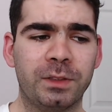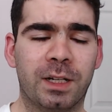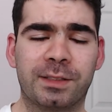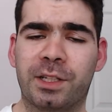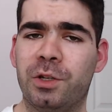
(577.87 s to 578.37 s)

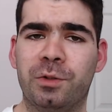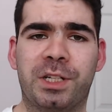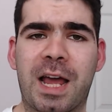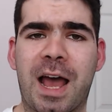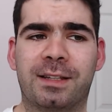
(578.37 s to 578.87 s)
That's a huge
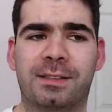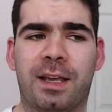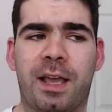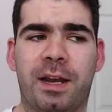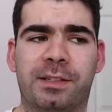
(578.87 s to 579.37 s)
task,
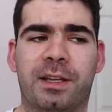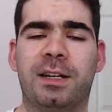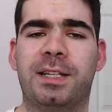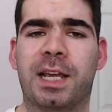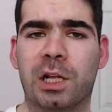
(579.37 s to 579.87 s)
and it's going to
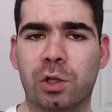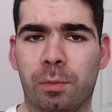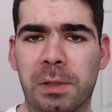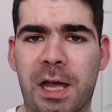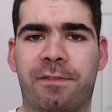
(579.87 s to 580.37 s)
take a
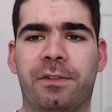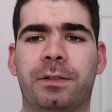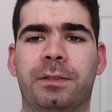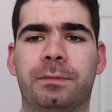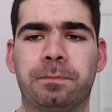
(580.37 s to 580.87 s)
global
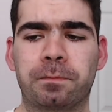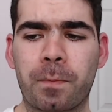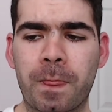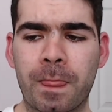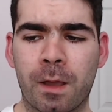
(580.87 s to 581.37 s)
effort.
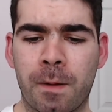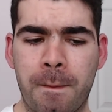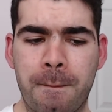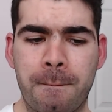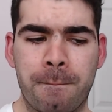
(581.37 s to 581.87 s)

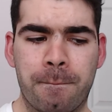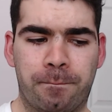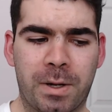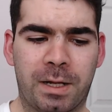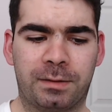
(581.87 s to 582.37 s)

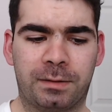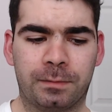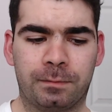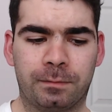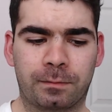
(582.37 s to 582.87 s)
But
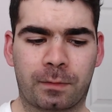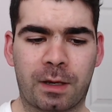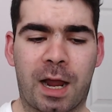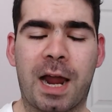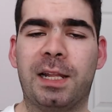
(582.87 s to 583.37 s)

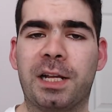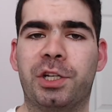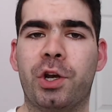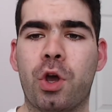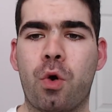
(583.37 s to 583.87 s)
I'd like to
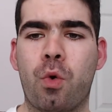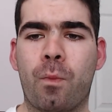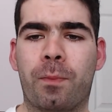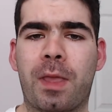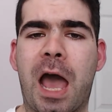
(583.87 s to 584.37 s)
know
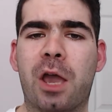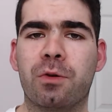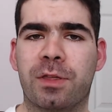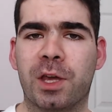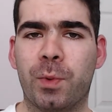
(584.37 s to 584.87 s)
how you
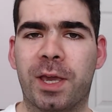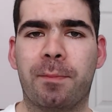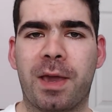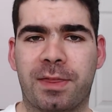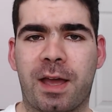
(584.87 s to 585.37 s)
think we can
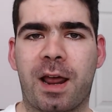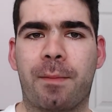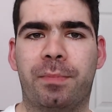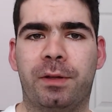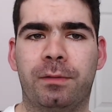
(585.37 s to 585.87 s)
make that
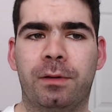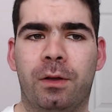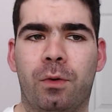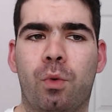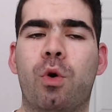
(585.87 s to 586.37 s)
happen,
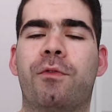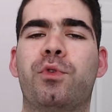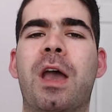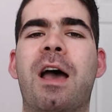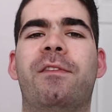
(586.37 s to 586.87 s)
or if you
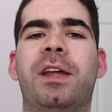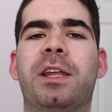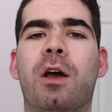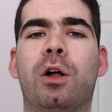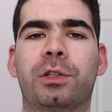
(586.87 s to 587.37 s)
have
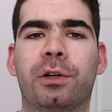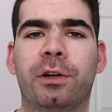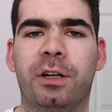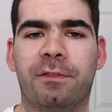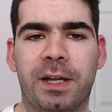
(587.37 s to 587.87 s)
any
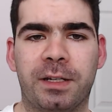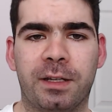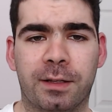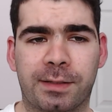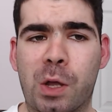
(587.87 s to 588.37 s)
alternative
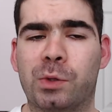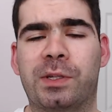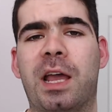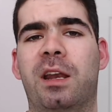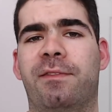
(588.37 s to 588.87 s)
ideas
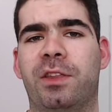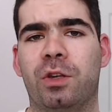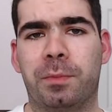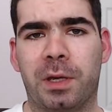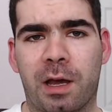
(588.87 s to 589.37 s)
outside of the
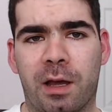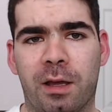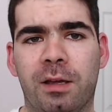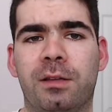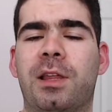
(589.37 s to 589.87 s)
UBI
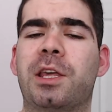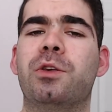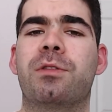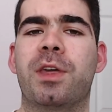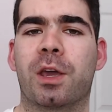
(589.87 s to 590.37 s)
that
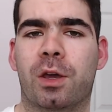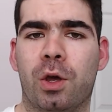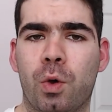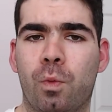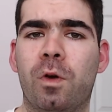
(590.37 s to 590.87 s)
you think
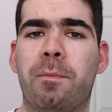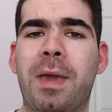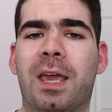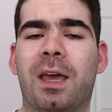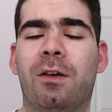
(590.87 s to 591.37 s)
would
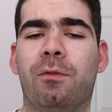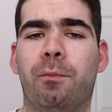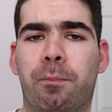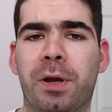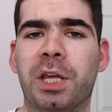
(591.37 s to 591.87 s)
make a
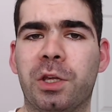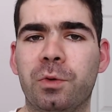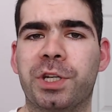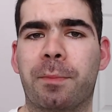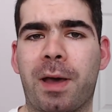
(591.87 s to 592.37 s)
pretty
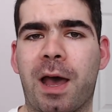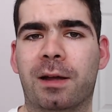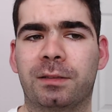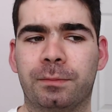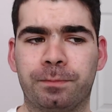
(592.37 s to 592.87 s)
huge impact.